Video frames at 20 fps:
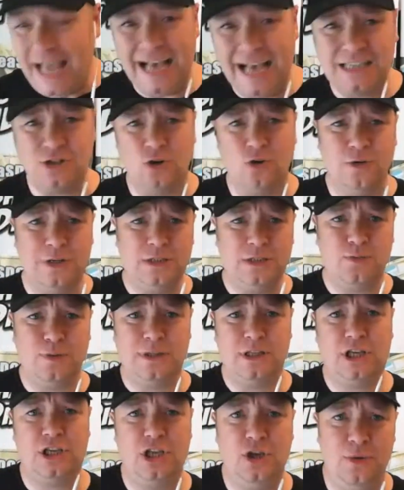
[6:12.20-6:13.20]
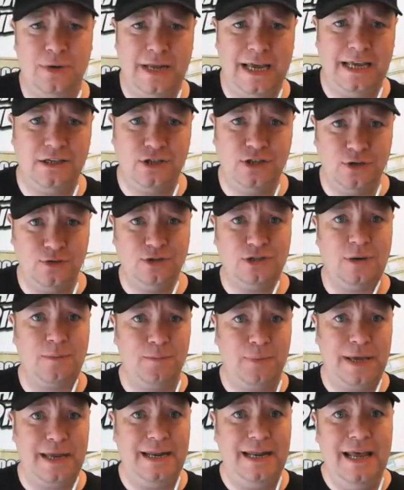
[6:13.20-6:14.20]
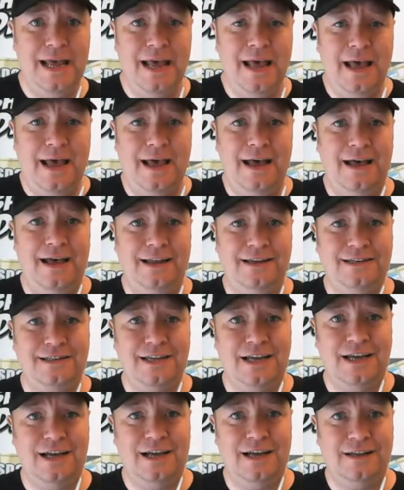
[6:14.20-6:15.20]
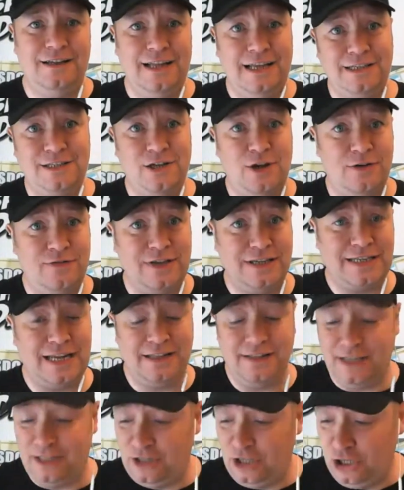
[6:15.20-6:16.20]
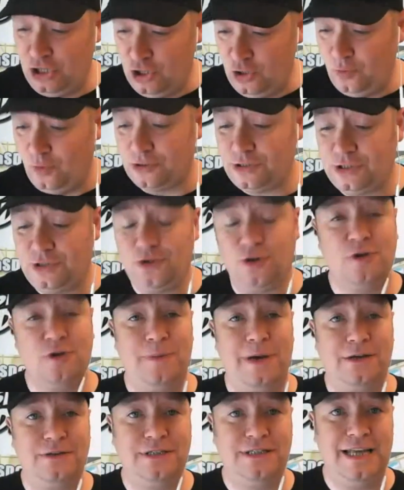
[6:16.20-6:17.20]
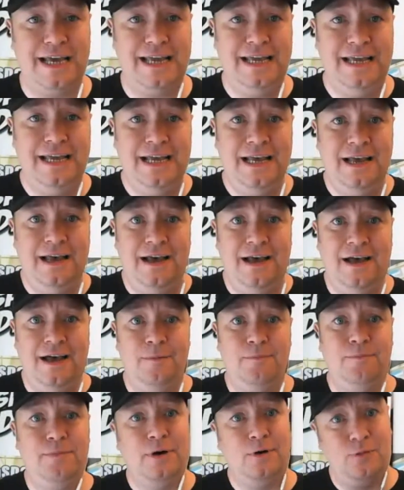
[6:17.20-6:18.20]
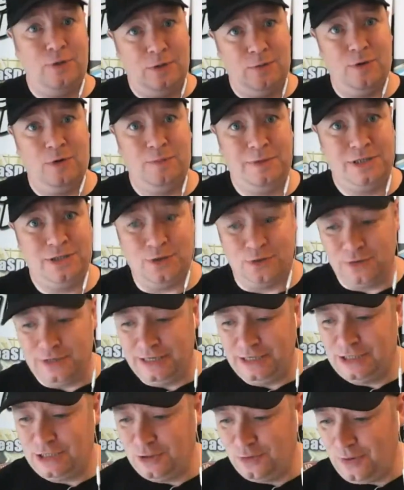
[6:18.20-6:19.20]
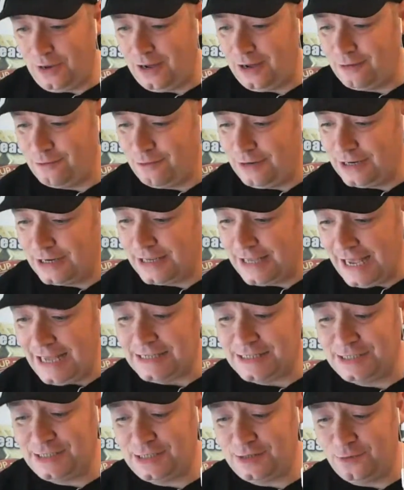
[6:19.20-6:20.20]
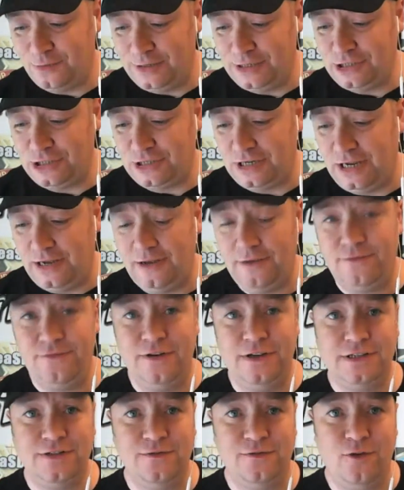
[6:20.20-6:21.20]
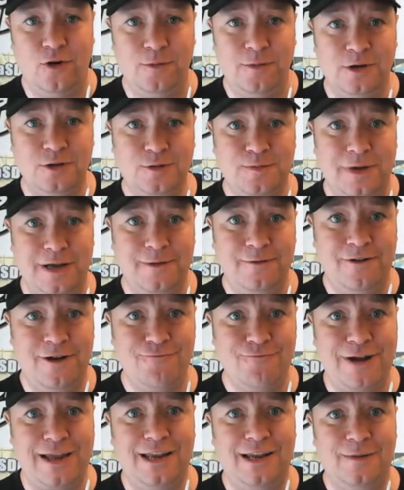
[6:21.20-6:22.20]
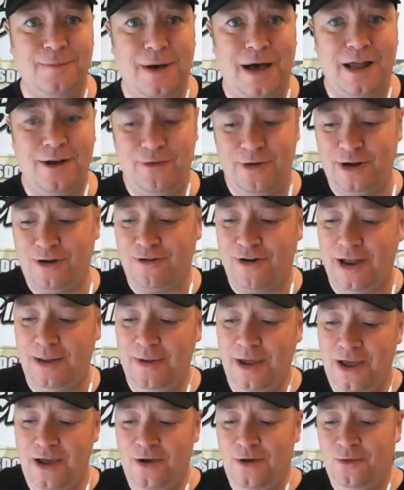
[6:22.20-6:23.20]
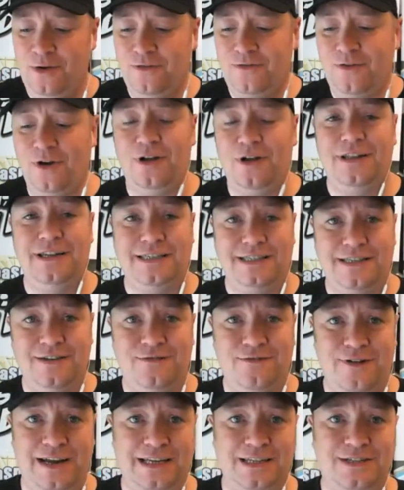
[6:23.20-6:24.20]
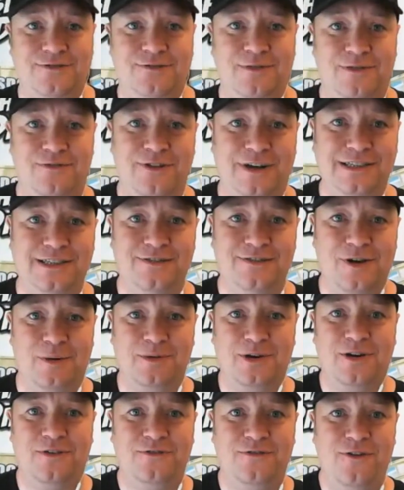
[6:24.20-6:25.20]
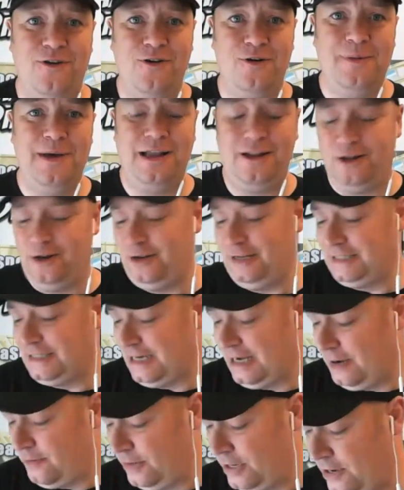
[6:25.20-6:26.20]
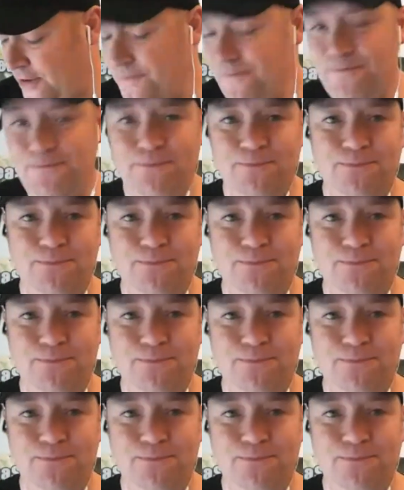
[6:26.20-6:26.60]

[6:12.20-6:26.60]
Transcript: As always, with the Q&A, do jump in and let us know if there's anything that you want to talk about today. But we will be talking to our guests, which first and foremost, my regular partner in crime, we've got Alyssa Franks from the Friends of Comic-Con Forum. Hello, Alyssa. How are you?